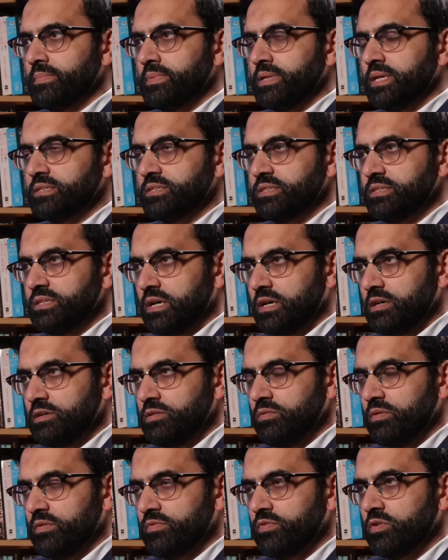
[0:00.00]

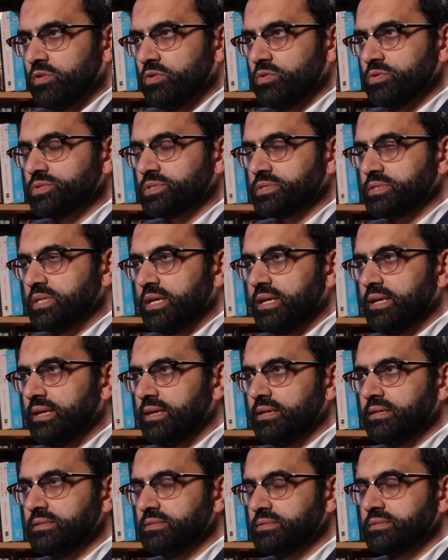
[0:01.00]
Netanyahu, of course,
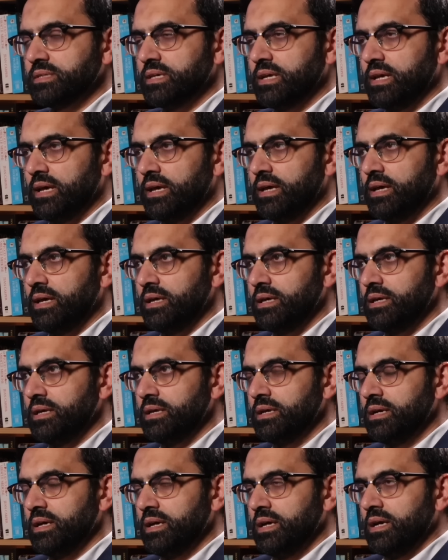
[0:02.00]
is
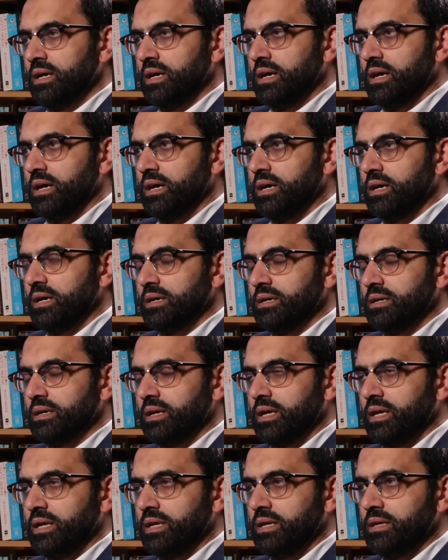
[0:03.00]
a
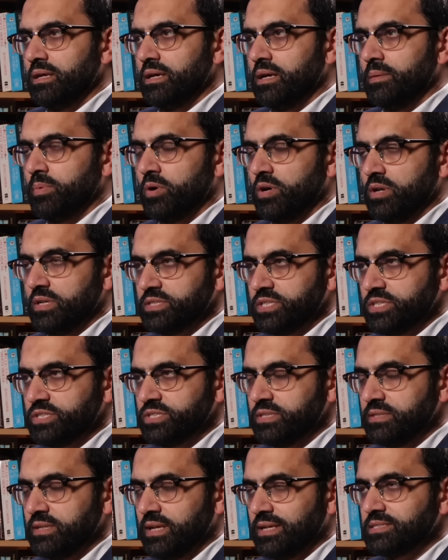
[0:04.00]

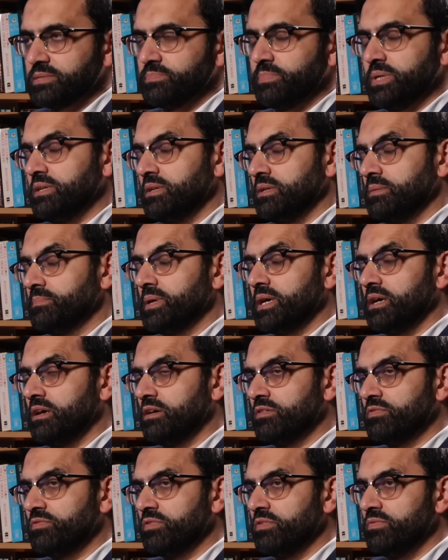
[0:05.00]
politician that's been in
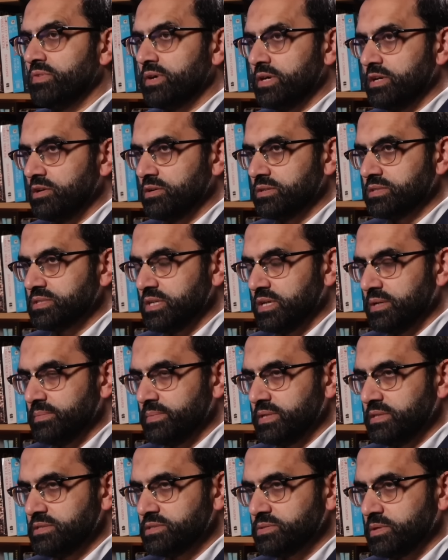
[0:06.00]
power for a very long
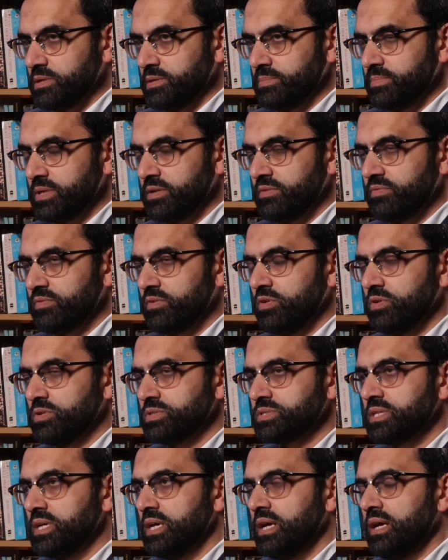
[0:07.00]
time in Israel. But of
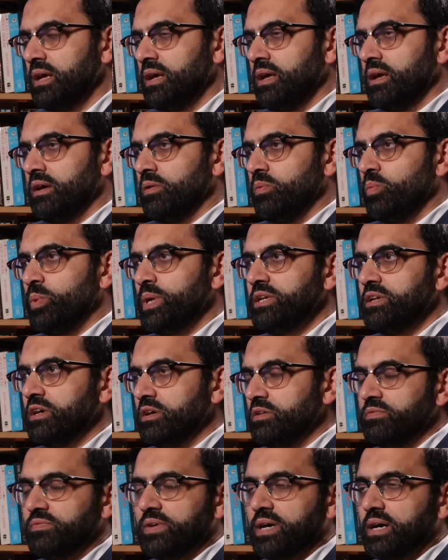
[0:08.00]
course, we
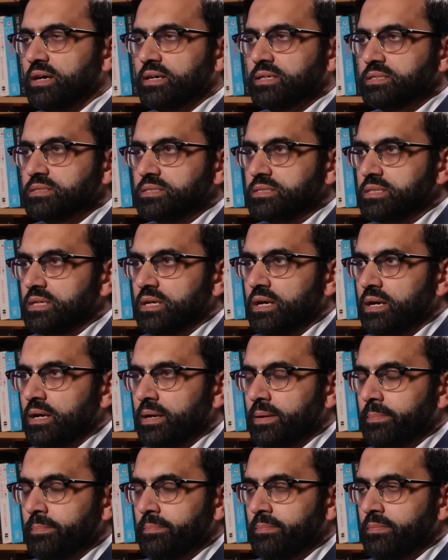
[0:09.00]
know that
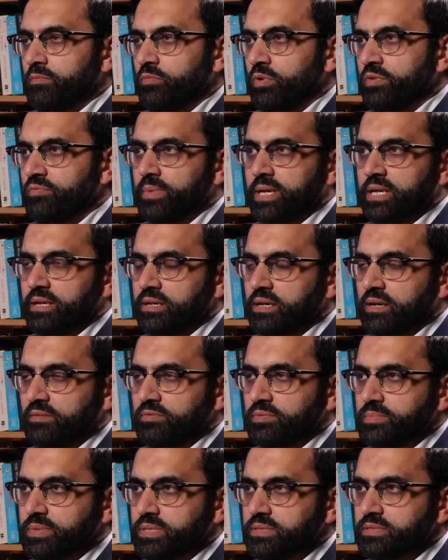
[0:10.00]
with many
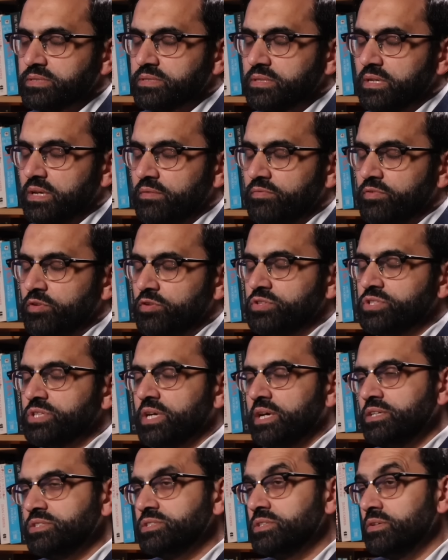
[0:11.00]
governments, if you
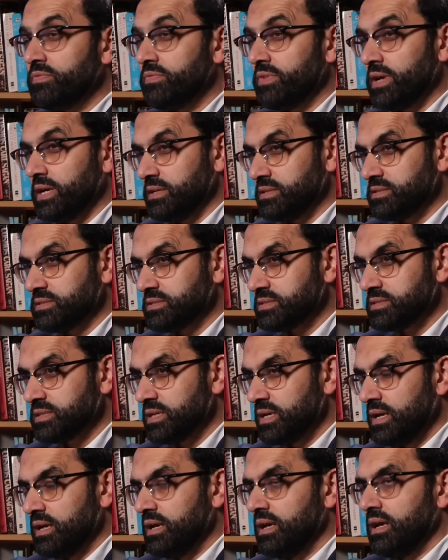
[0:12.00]
change the face,
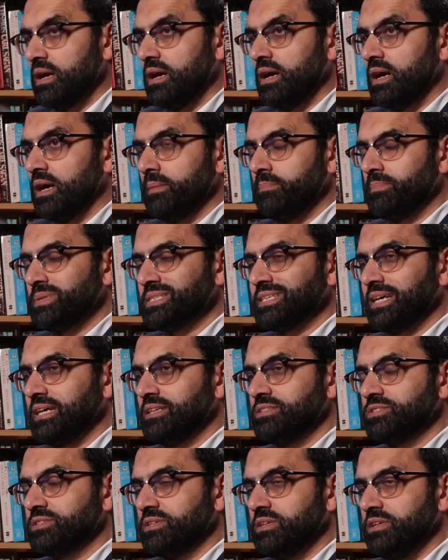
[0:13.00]

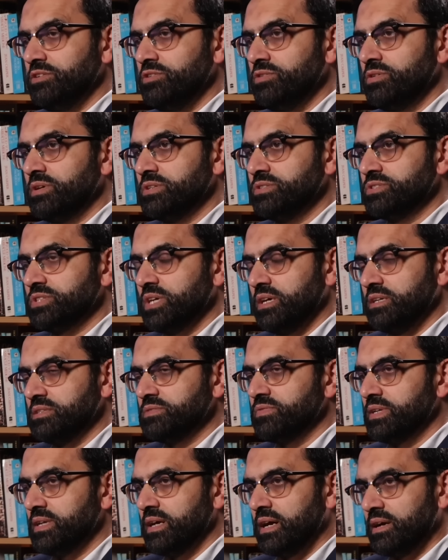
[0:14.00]
potentially you can
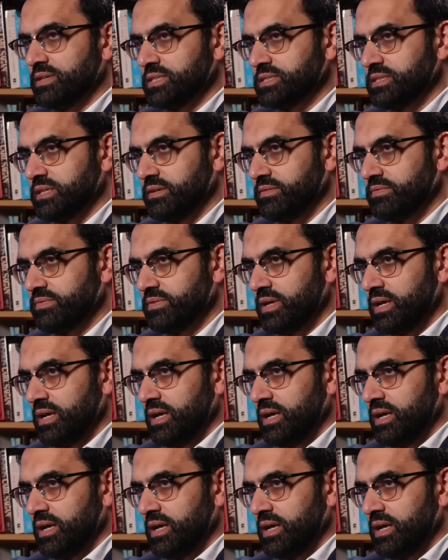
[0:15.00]
change the narrative.